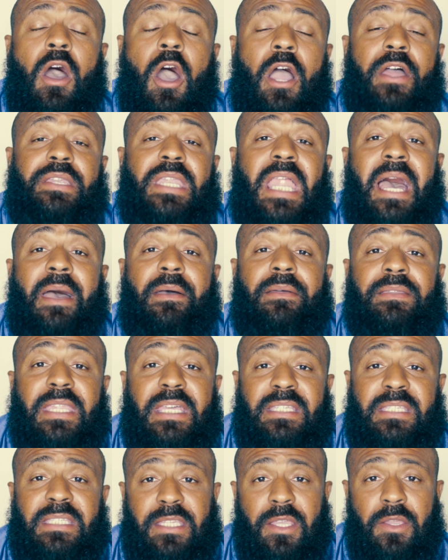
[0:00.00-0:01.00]
are not
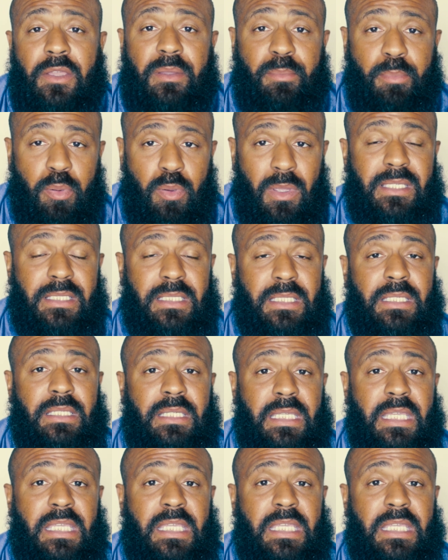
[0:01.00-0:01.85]
necessarily present.